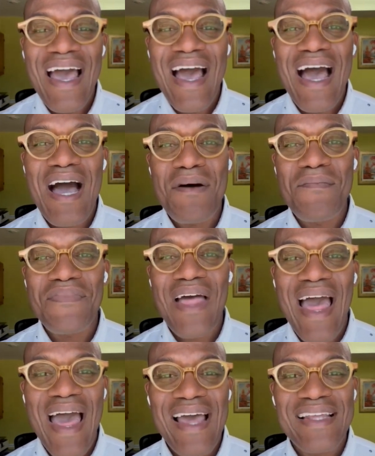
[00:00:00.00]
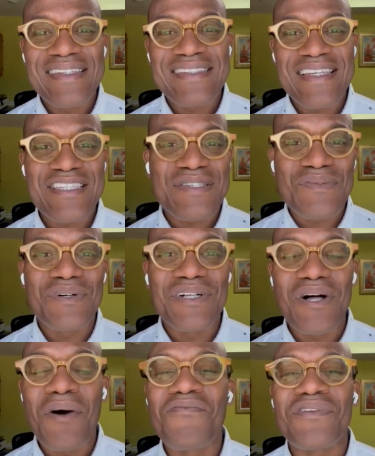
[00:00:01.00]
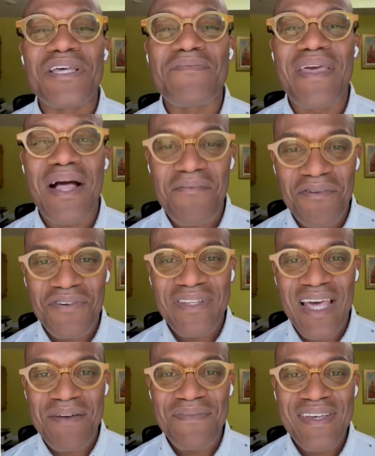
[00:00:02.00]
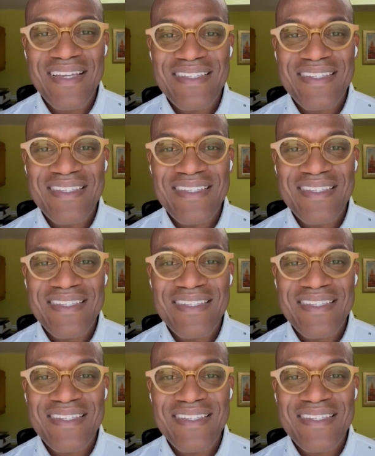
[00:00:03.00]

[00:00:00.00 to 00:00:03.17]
and this will hopefully be helpful for them.